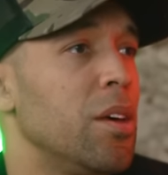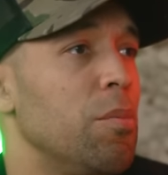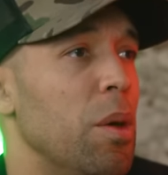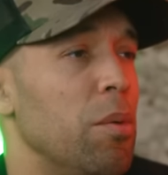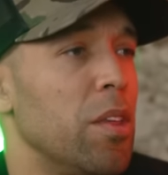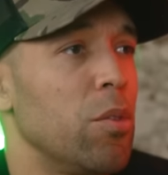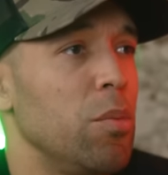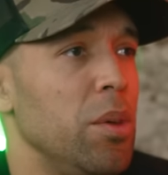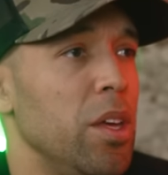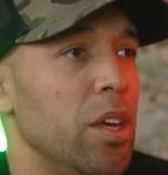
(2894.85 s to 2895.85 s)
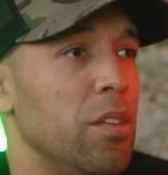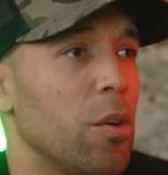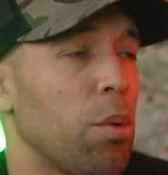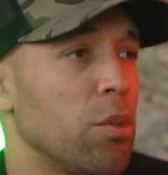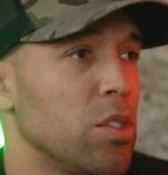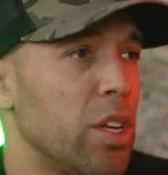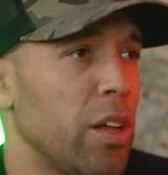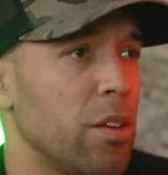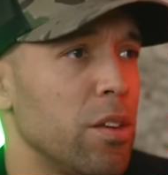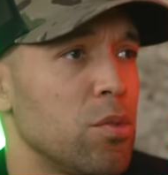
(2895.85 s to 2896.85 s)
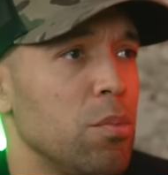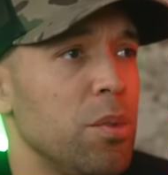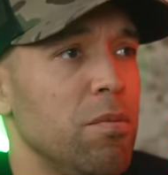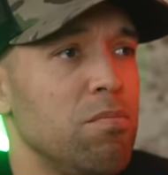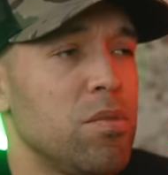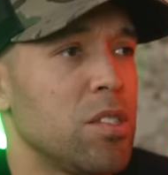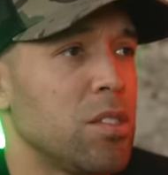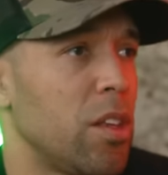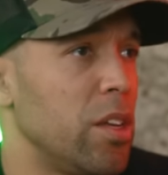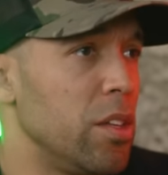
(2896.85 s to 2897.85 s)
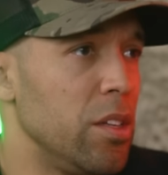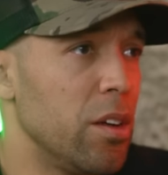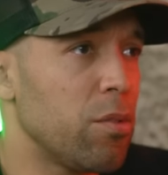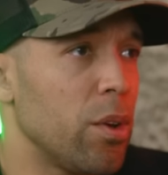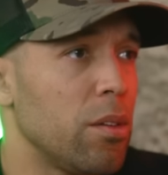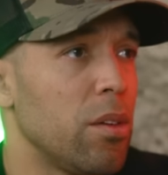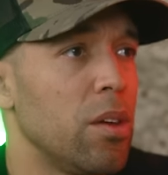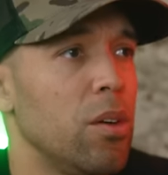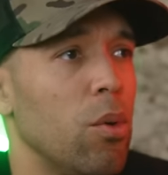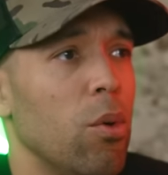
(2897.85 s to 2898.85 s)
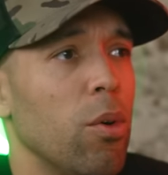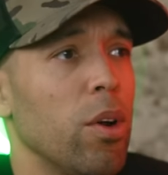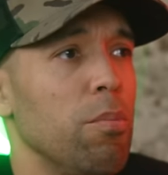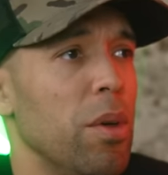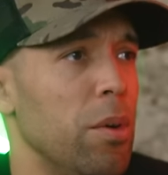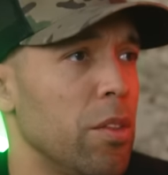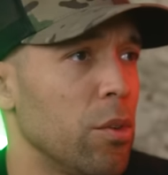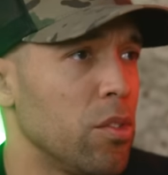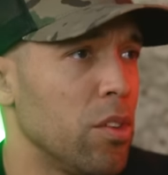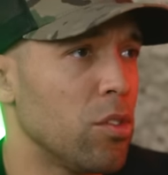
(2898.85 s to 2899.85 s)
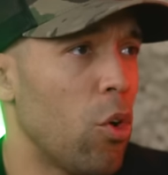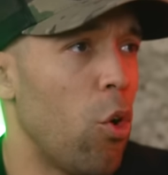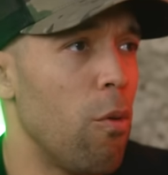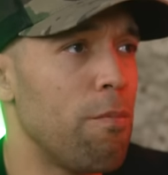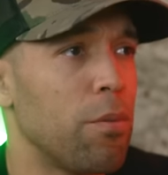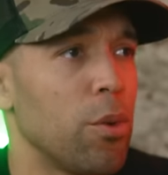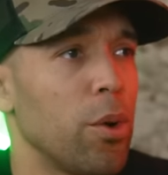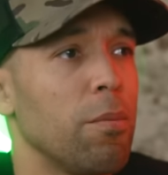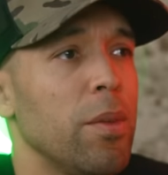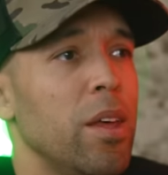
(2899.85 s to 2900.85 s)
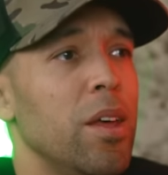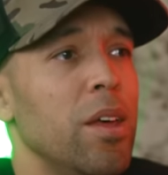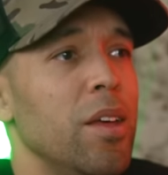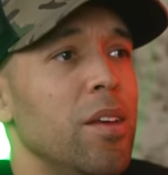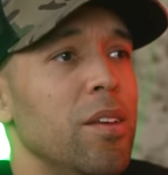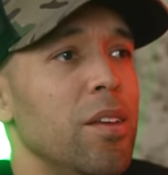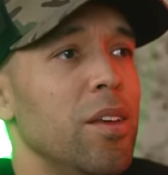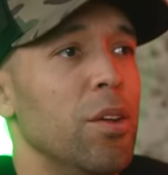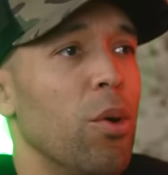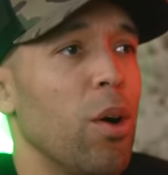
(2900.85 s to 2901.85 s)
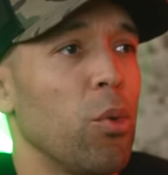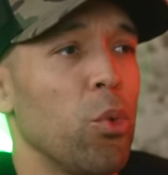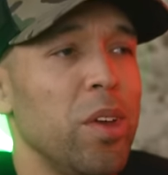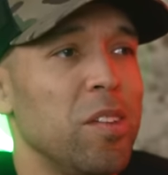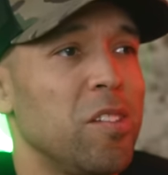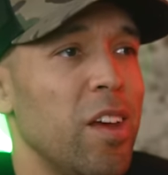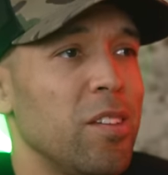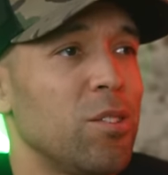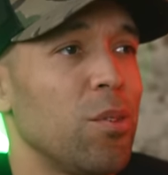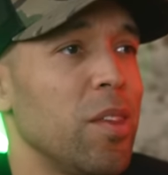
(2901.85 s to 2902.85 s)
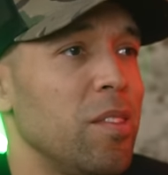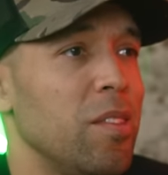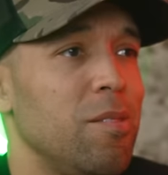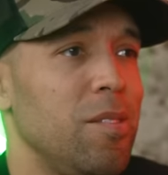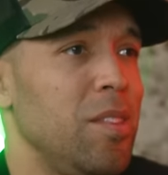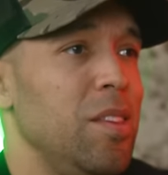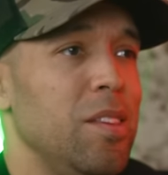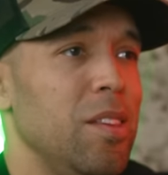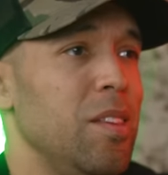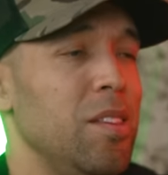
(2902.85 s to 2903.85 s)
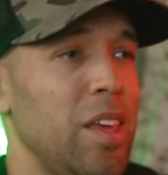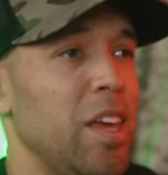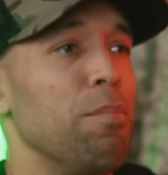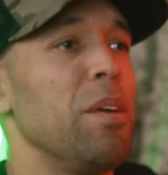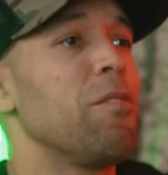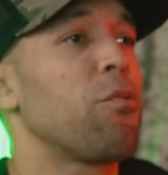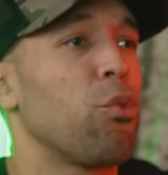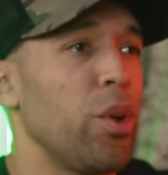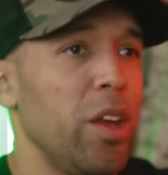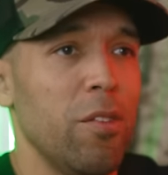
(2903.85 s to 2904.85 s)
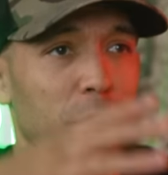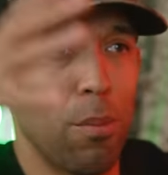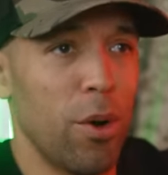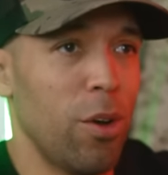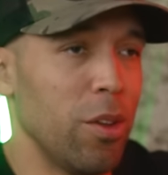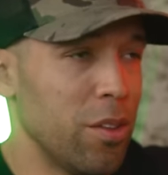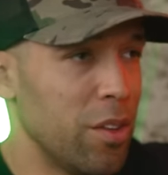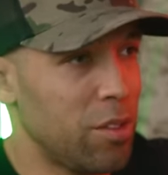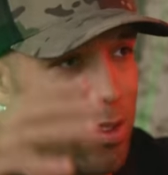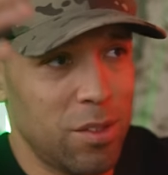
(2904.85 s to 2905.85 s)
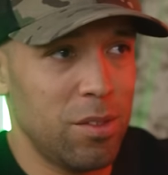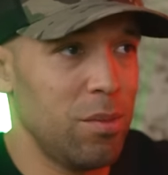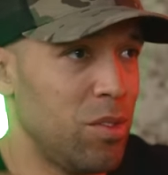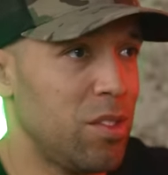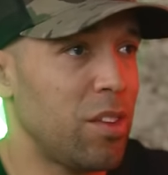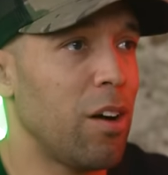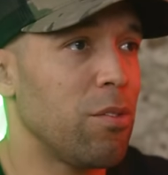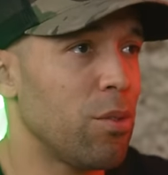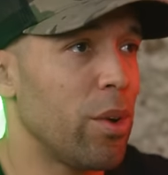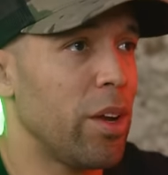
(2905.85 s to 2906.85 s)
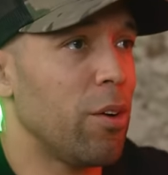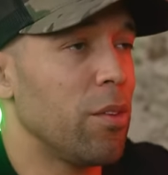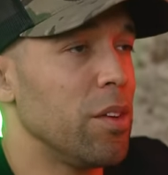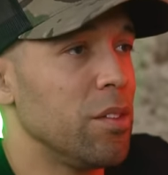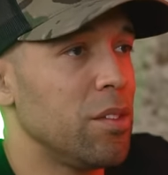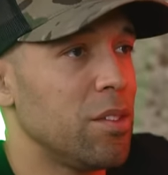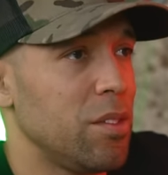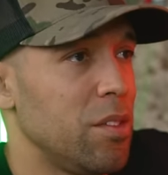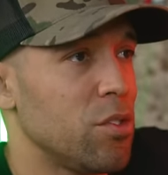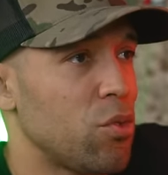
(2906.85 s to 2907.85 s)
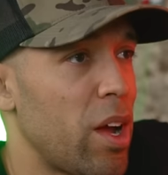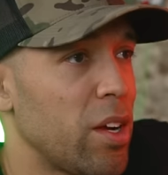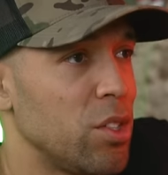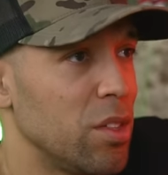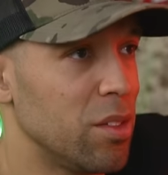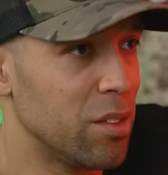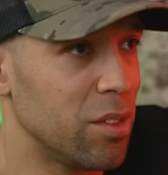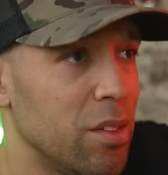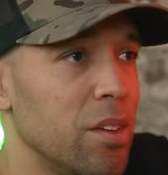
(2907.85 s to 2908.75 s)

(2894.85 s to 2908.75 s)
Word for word: maybe they would be their personalities would be slightly different or and maybe there's this hope for you know a reset so that they can be free from all of this stuff right all these distractions and